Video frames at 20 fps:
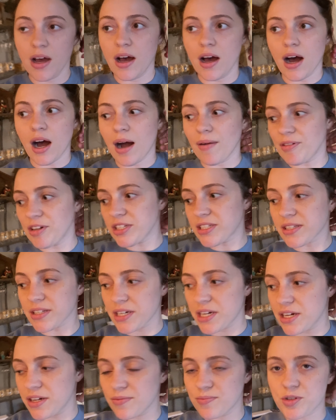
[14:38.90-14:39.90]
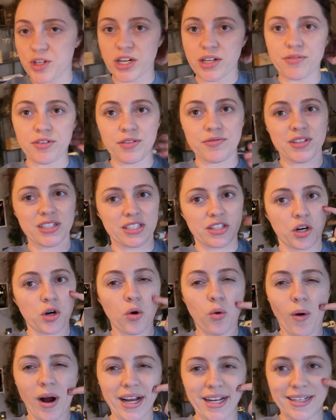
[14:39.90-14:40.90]
Obviously, Genevieve doesn't
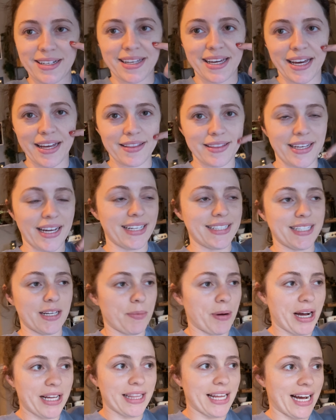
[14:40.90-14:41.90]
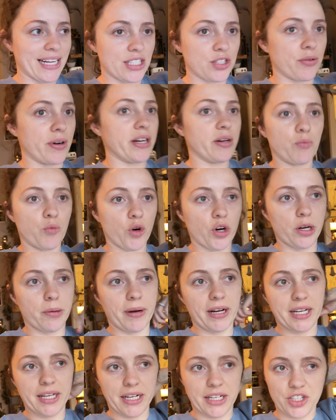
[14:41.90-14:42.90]
quite get the idea behind that, so I didn't worry
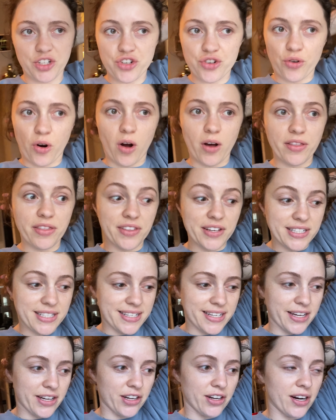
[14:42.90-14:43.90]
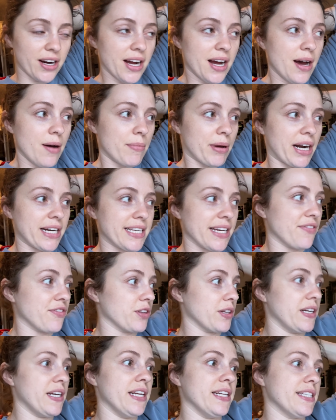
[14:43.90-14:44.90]
about getting straw this year, but I
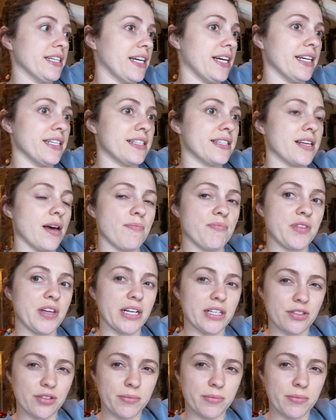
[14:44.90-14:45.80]
definitely need to get something.